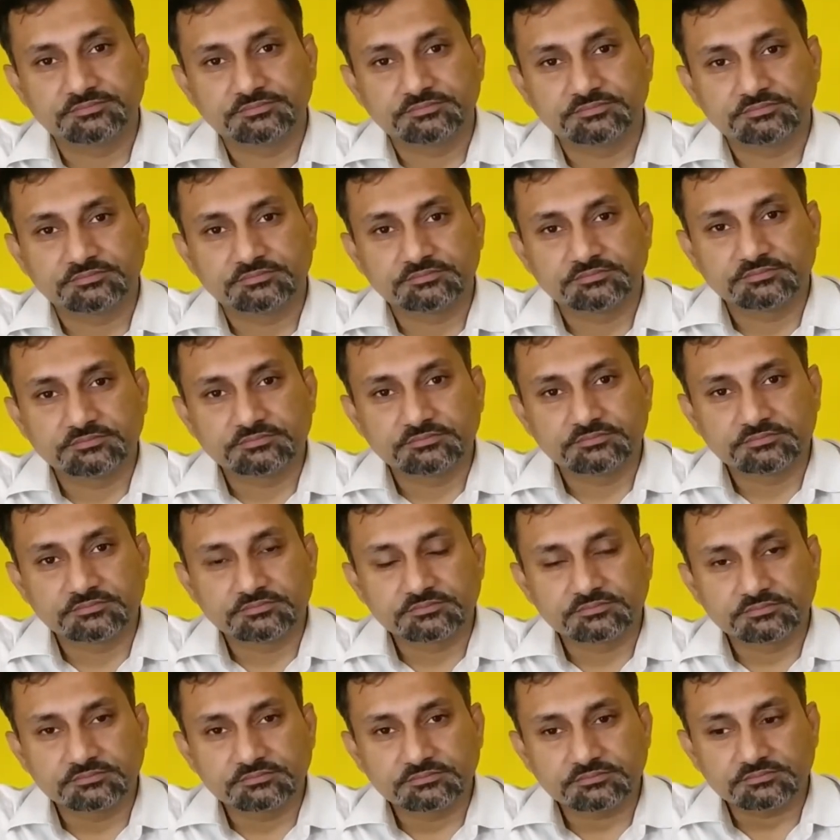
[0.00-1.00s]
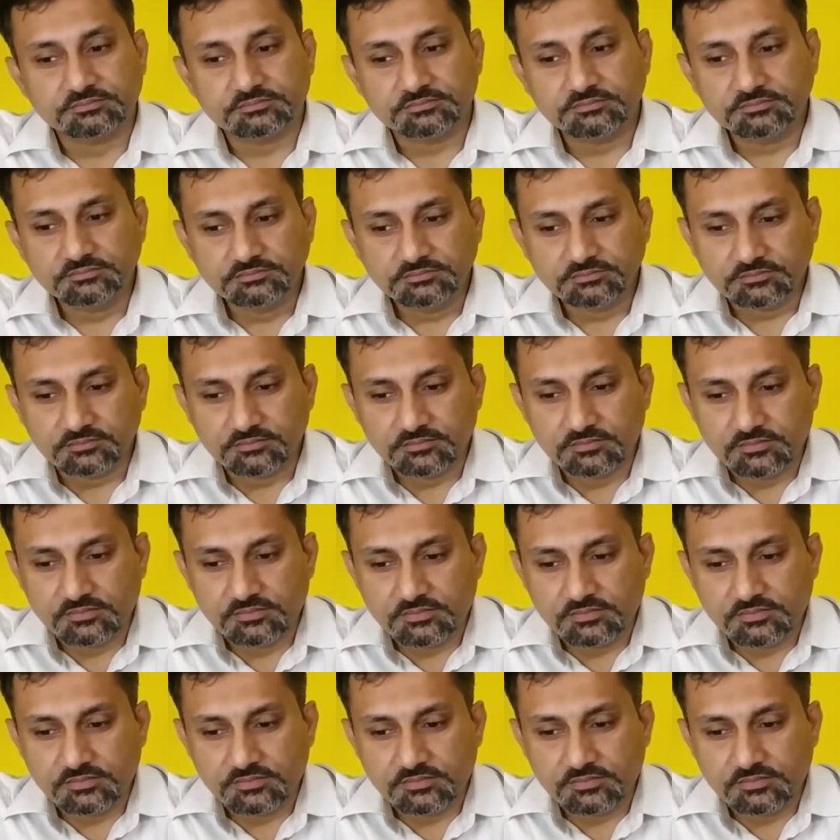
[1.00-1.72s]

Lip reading: (no one is talking)